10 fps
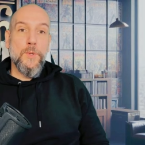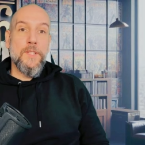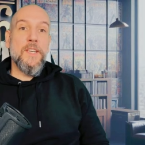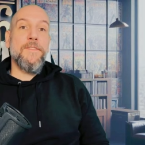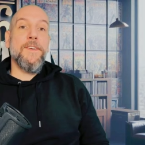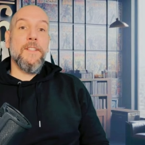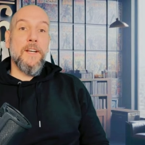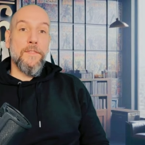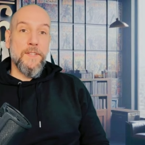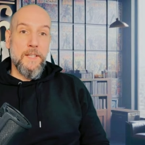the
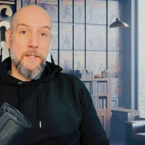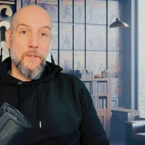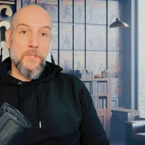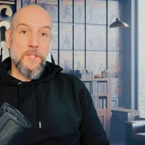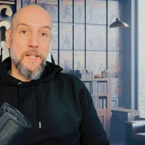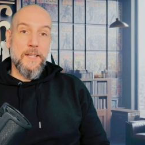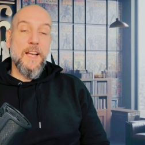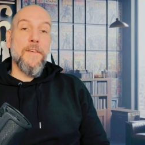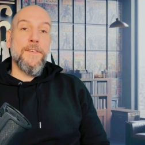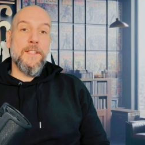Philadelphia Eagles select
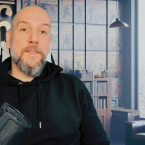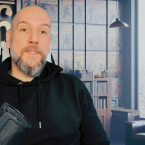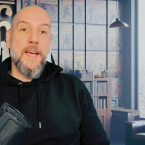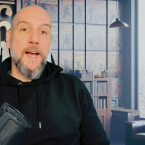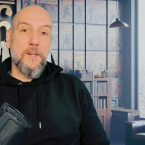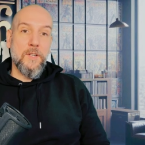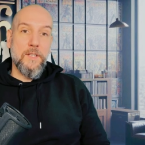offensive tackle